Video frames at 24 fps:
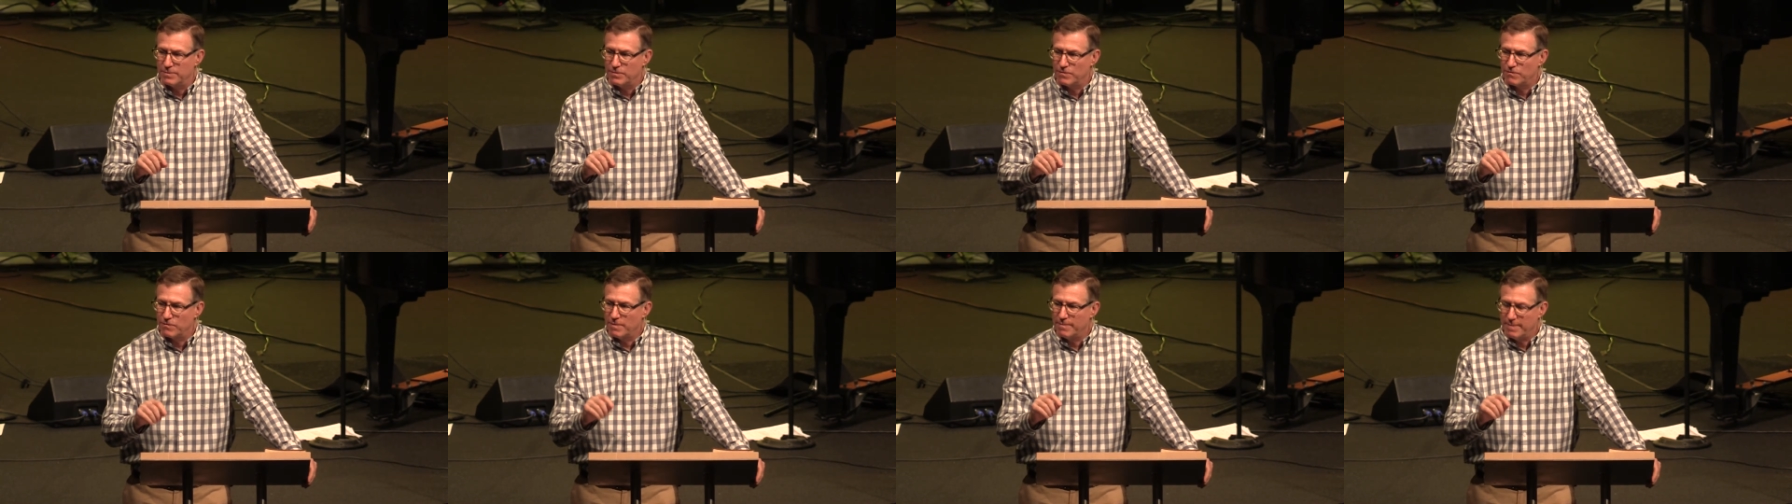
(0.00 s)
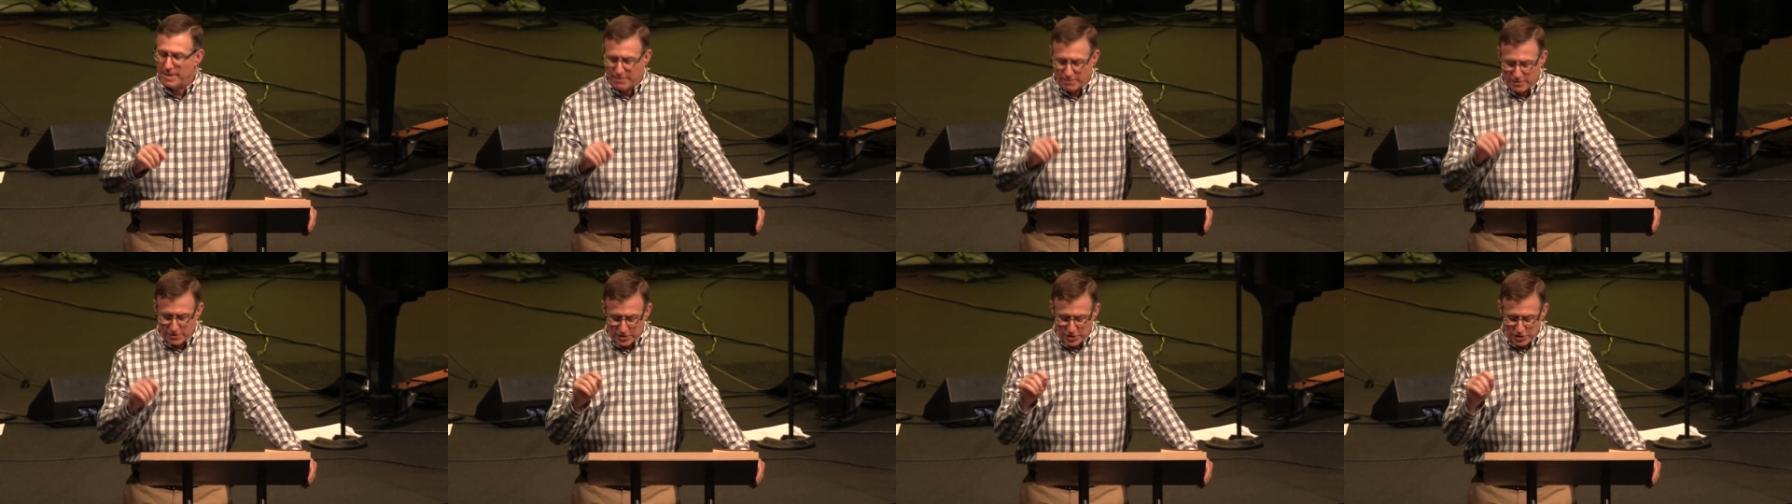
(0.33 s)

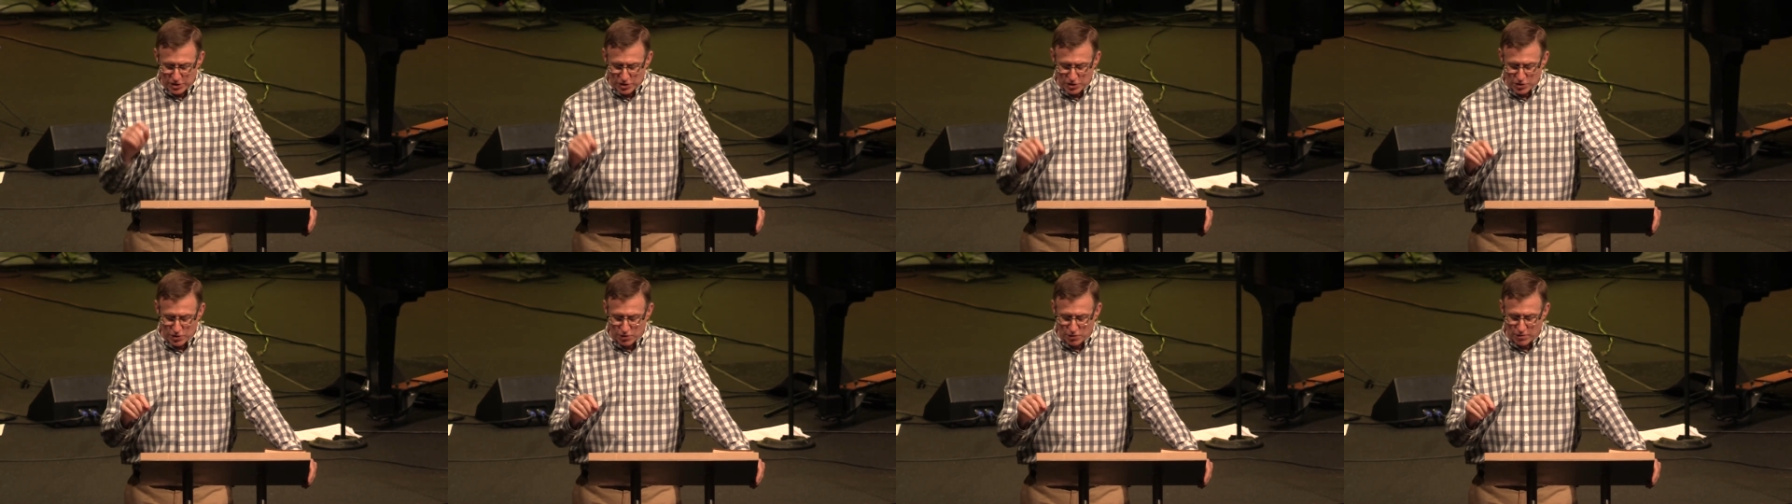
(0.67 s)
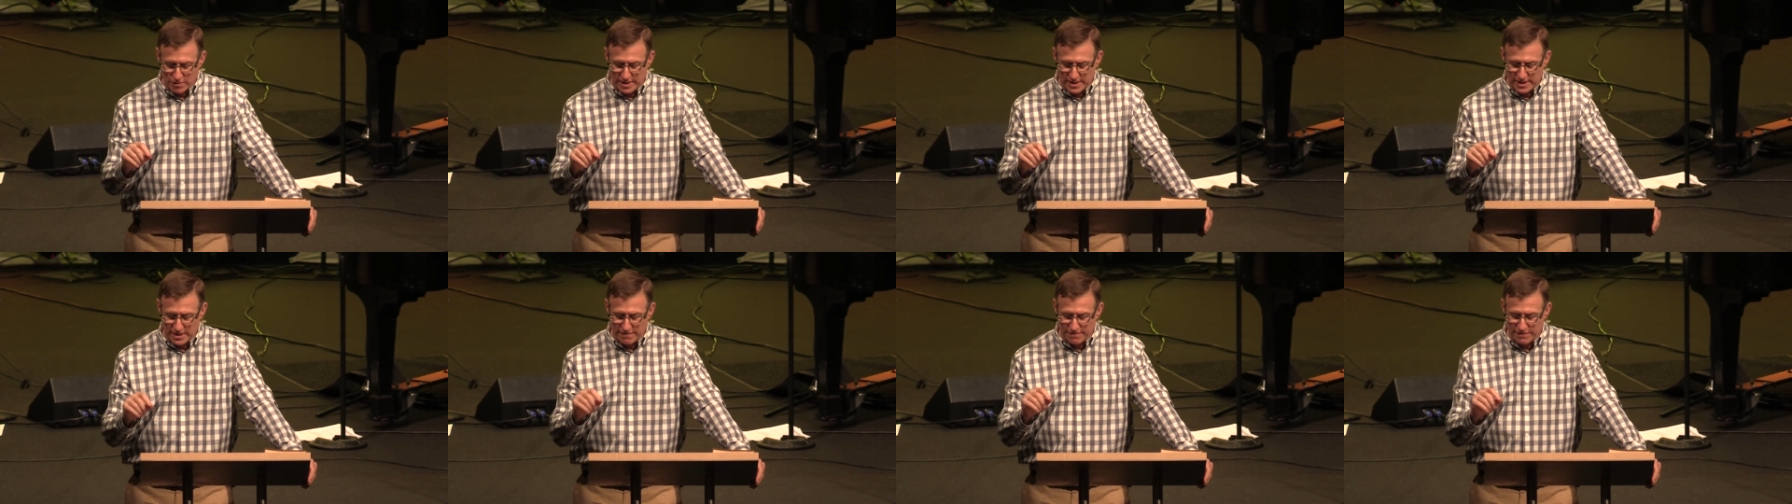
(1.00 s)
remember the
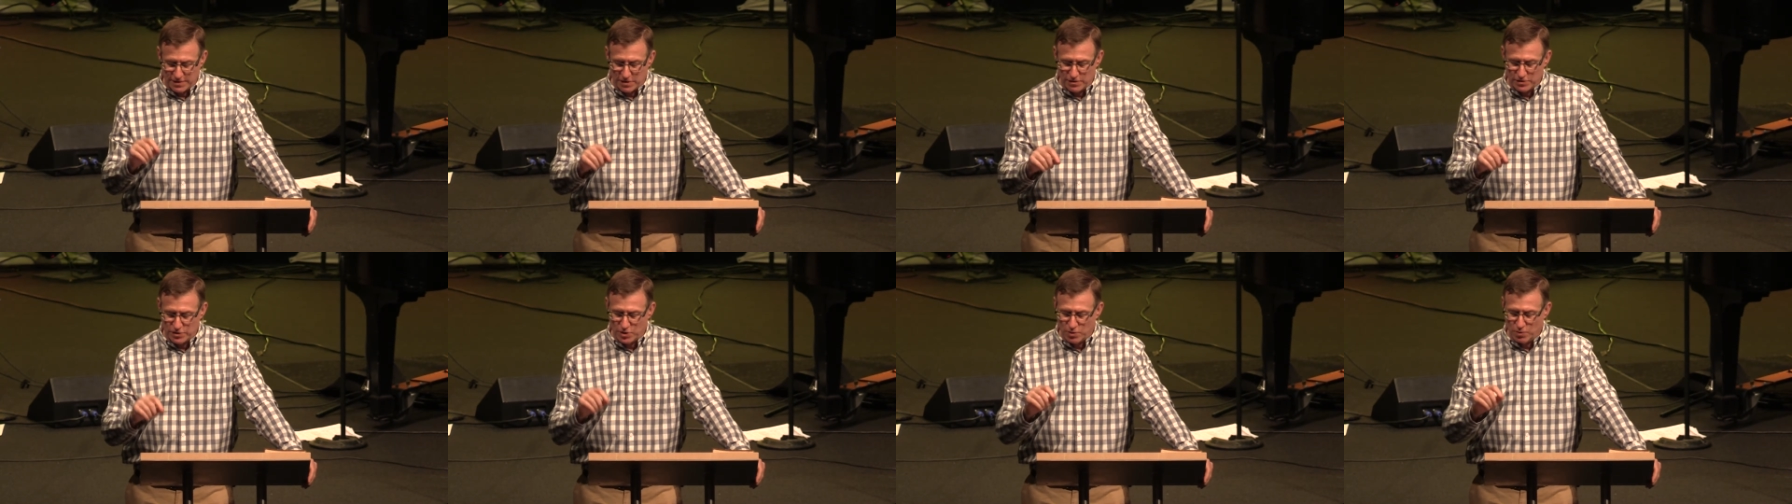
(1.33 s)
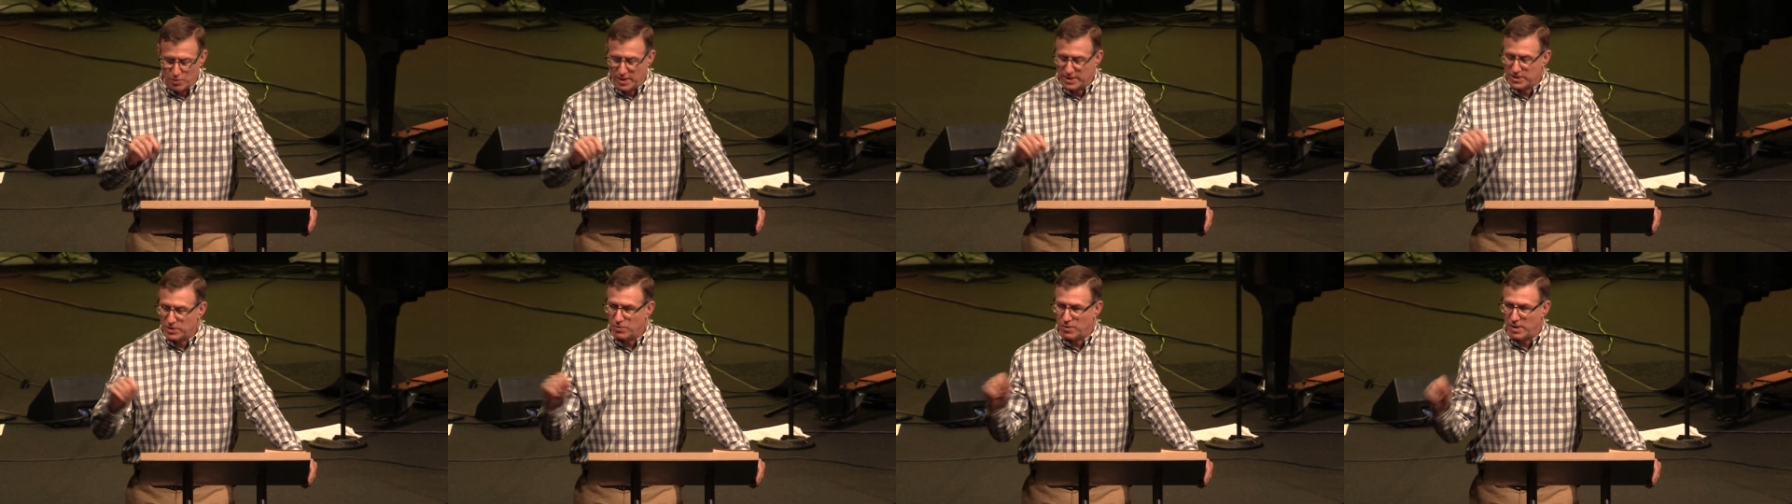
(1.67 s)
stories of those who
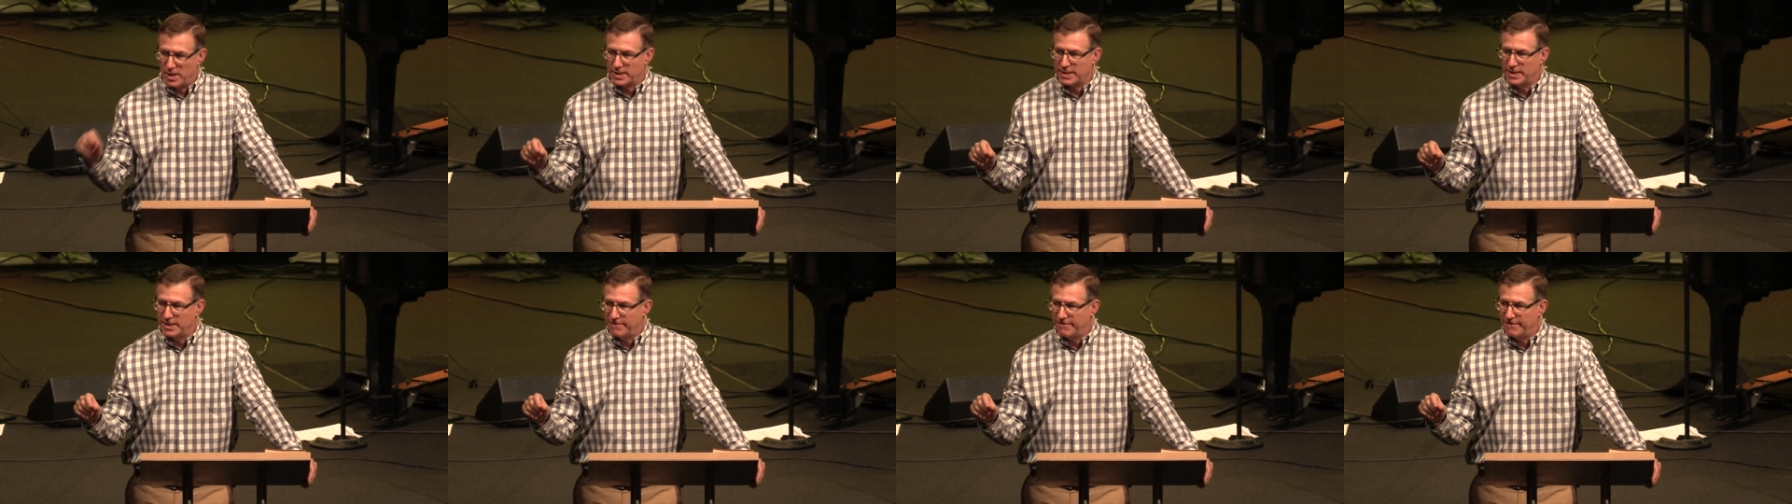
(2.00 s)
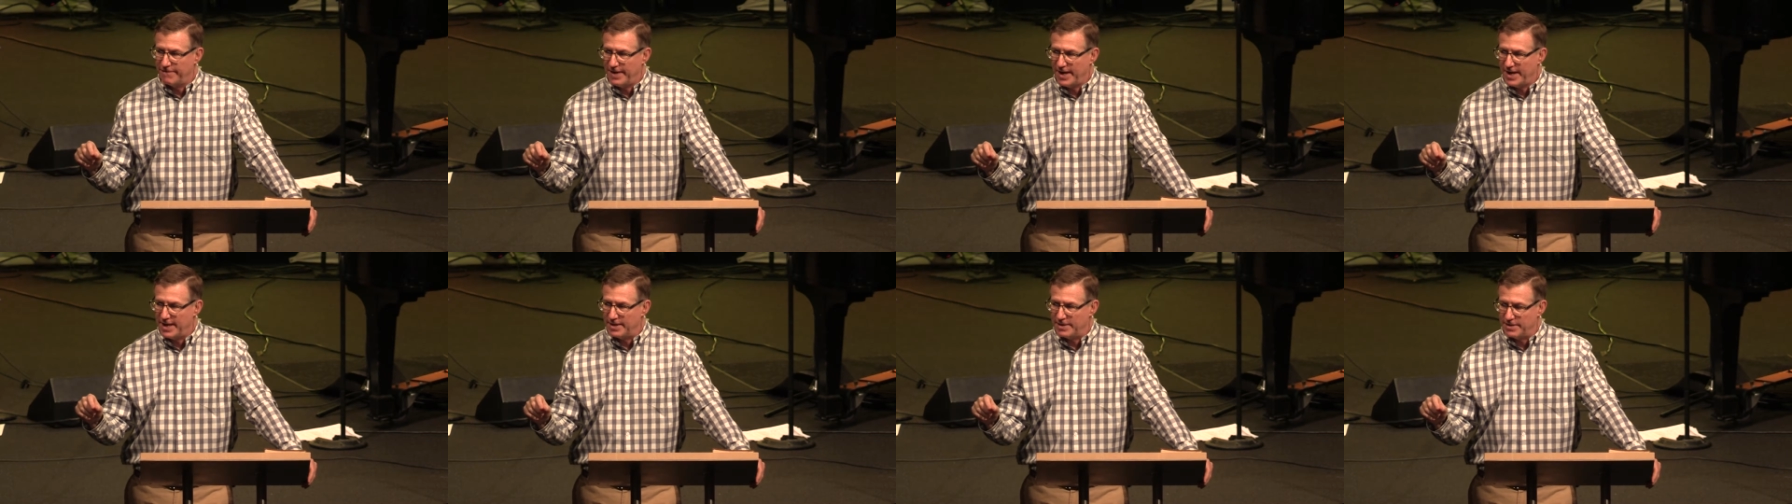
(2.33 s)
once walked in
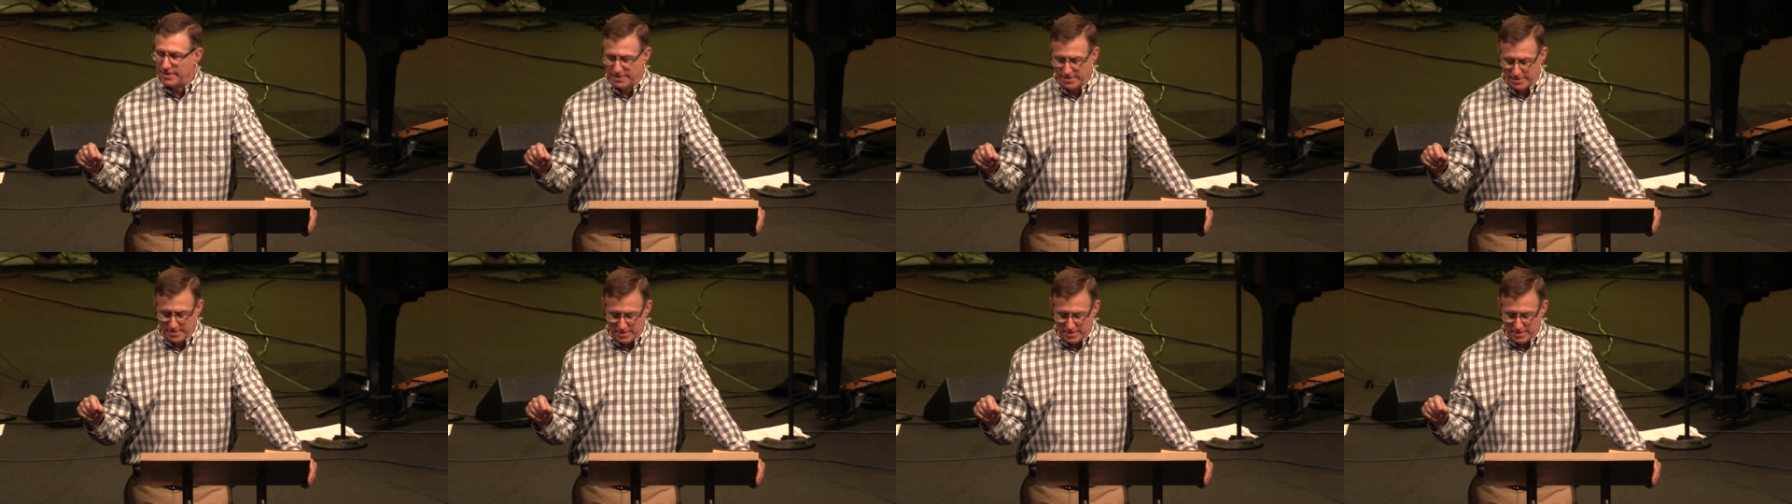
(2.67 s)
faith,